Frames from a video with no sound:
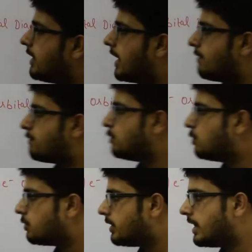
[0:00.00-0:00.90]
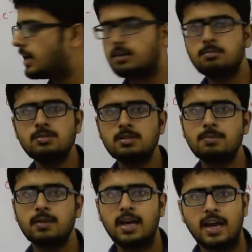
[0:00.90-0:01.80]
have 2 chlorine atoms,
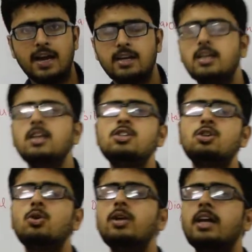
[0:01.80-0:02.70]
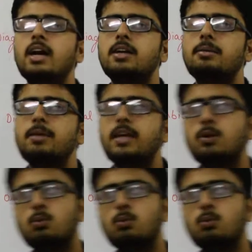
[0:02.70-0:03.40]
and each chlorine atom need